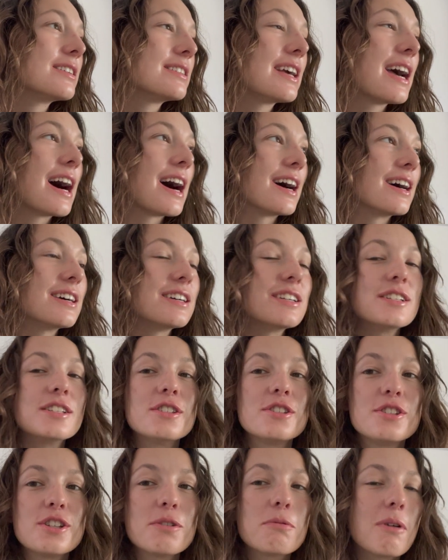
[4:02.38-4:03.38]
Yeah,
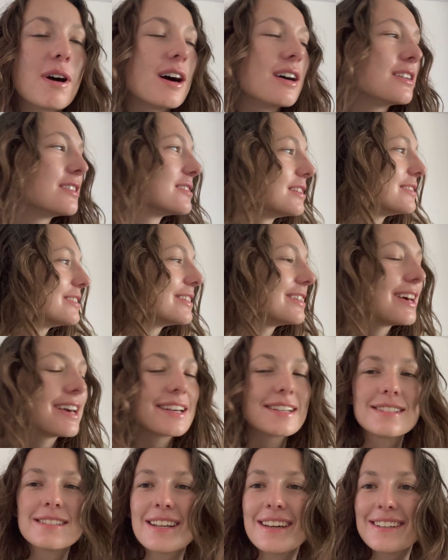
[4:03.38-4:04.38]
she was. Today
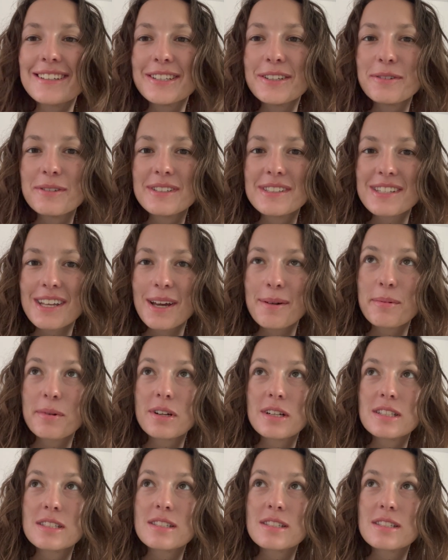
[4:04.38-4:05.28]
is day two in Cyprus.